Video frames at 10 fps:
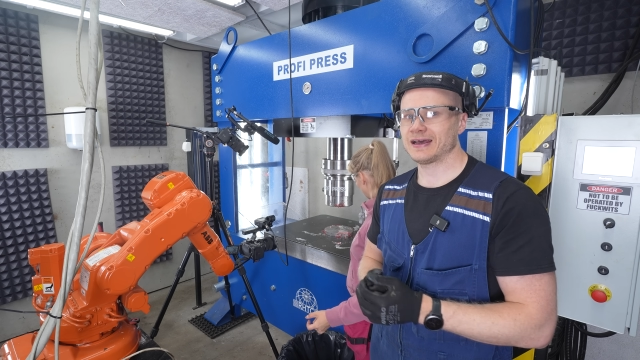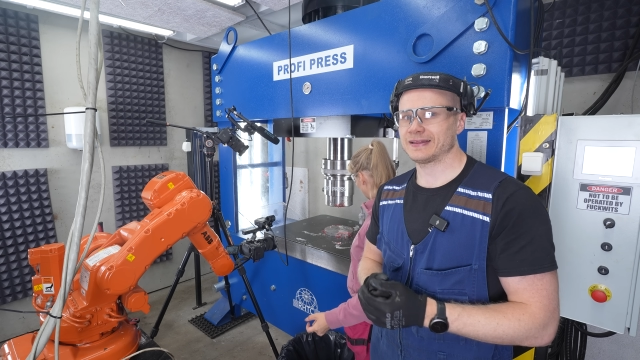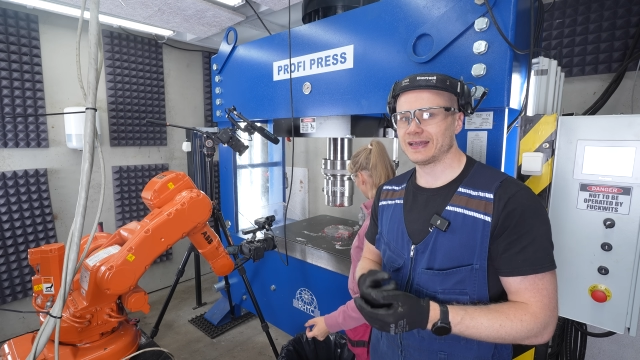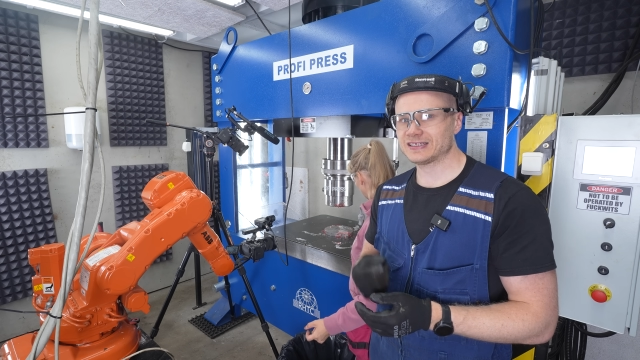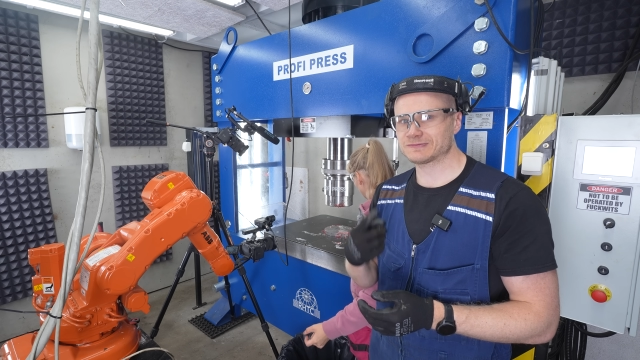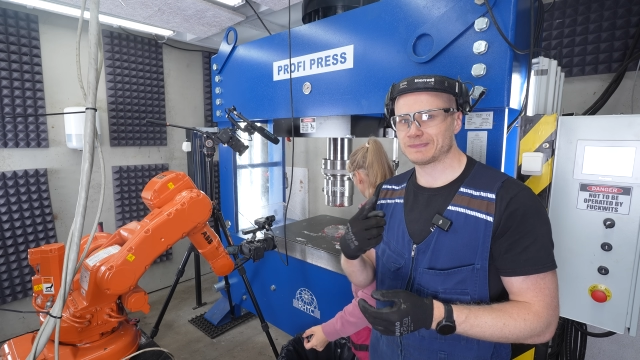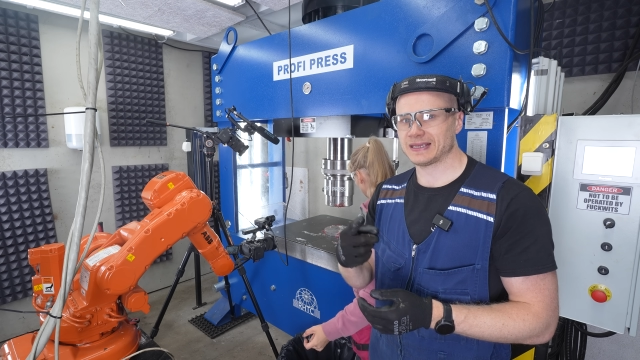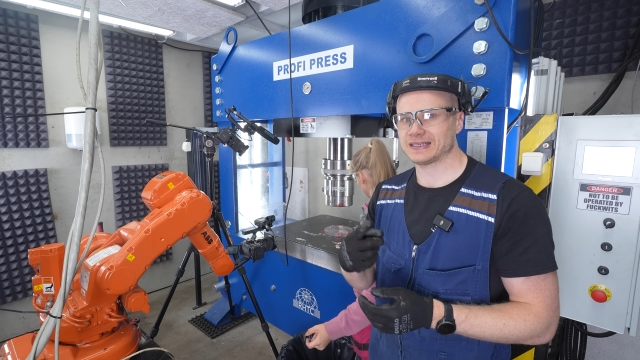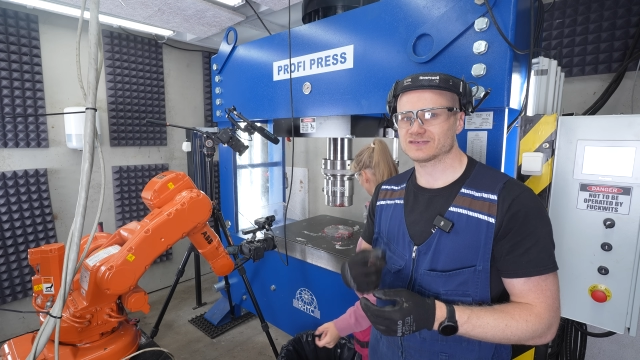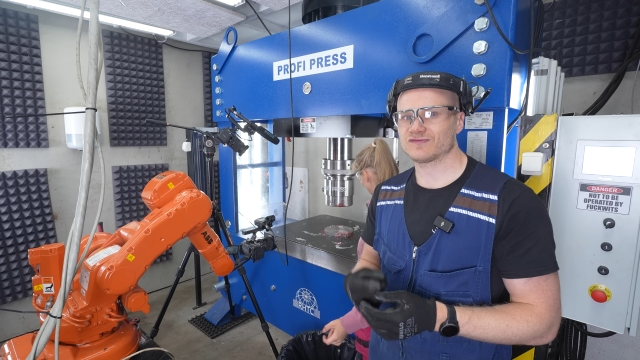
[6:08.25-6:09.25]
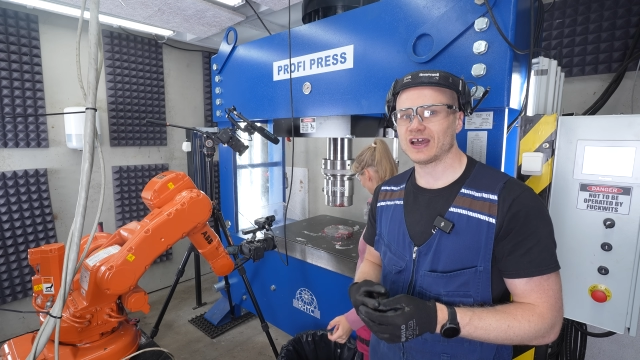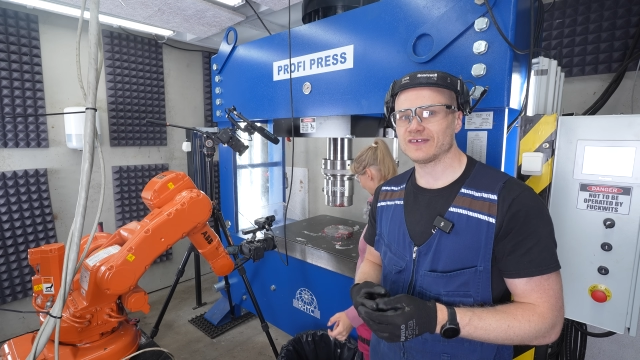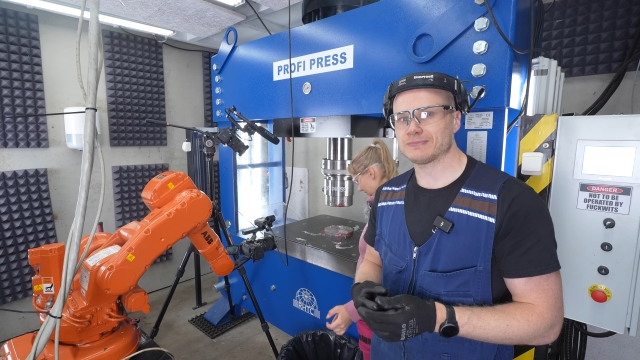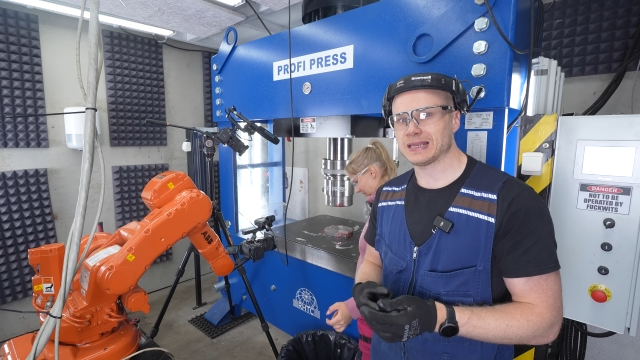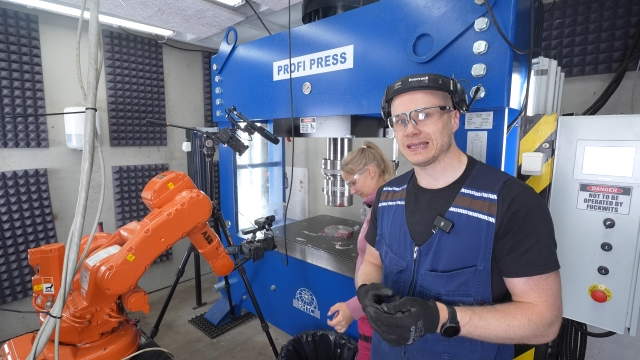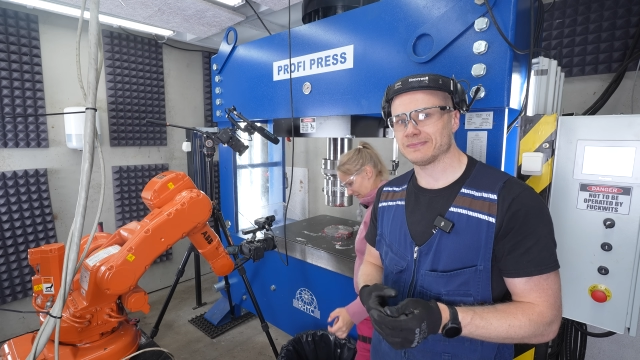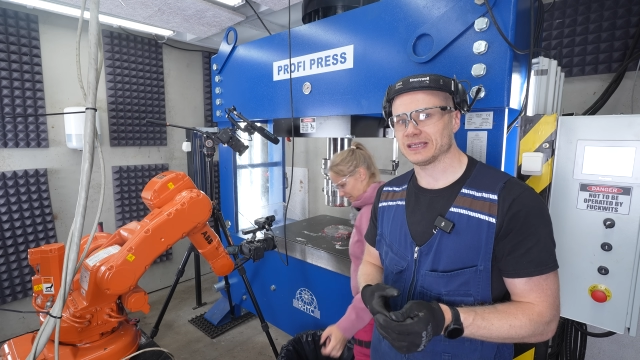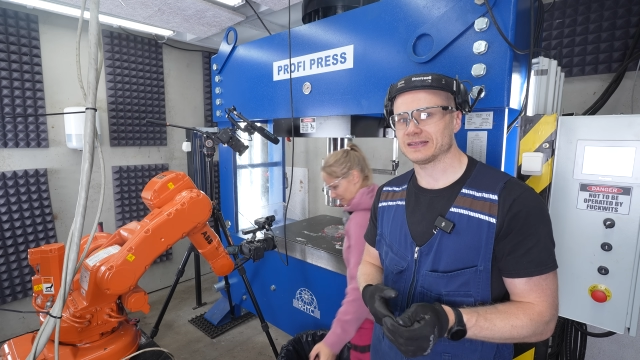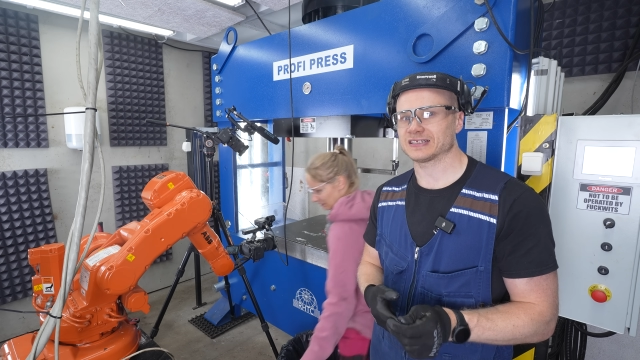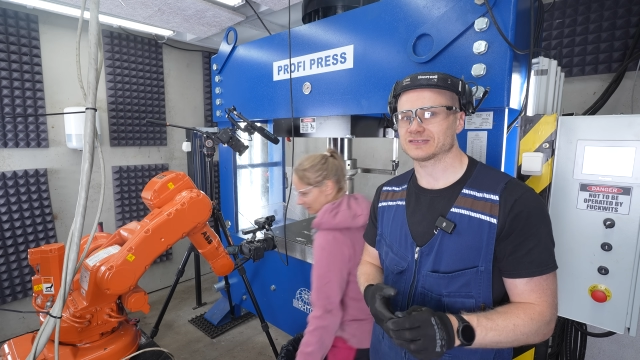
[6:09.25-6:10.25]
and that speed is 5
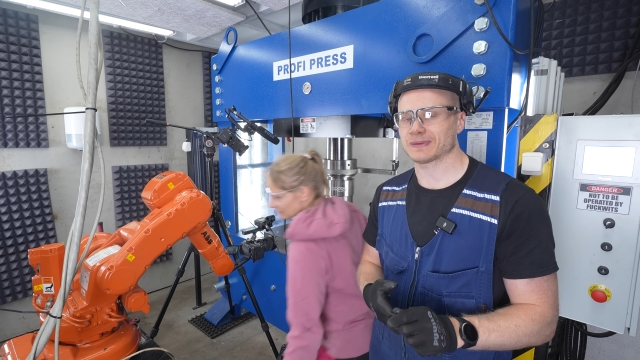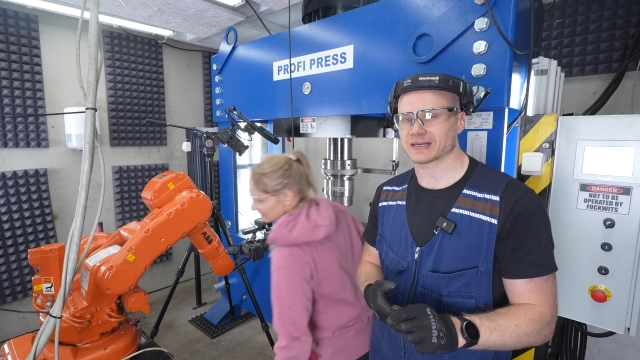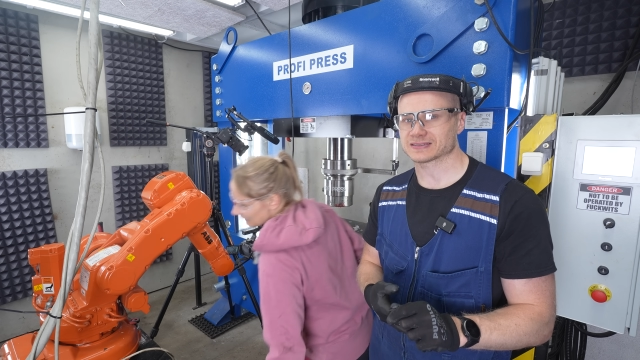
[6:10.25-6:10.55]
mm/s.